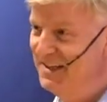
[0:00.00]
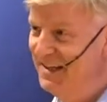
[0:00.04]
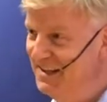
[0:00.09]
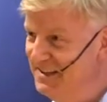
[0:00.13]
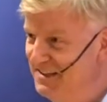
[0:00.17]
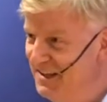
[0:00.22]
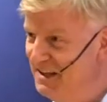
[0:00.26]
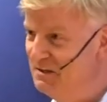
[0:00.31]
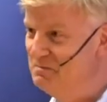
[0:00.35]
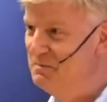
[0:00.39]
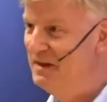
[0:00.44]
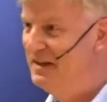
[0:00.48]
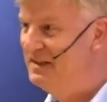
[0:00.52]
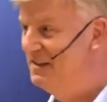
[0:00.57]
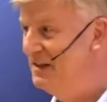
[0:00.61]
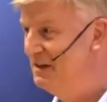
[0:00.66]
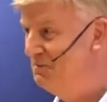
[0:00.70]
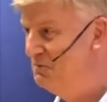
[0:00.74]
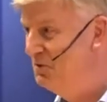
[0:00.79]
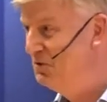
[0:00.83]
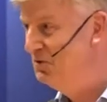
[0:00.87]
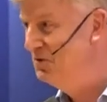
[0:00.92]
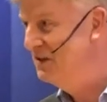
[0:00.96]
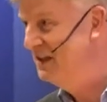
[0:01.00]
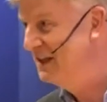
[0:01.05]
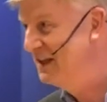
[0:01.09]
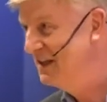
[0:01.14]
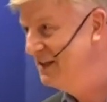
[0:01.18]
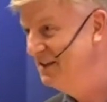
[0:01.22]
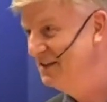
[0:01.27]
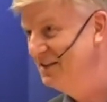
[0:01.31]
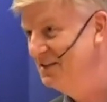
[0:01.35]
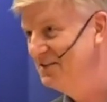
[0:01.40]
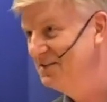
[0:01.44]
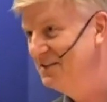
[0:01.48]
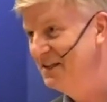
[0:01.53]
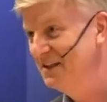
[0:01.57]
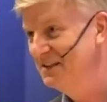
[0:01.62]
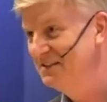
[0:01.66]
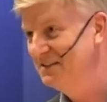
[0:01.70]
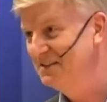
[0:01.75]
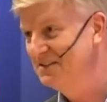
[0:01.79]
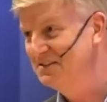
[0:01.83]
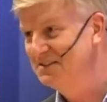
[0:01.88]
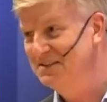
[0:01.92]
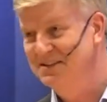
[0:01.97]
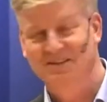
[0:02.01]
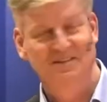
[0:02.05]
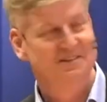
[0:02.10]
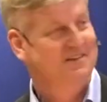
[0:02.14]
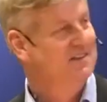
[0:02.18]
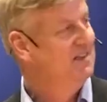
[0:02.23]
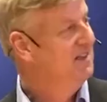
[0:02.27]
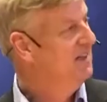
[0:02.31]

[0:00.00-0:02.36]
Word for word: and that made him unique in this data set.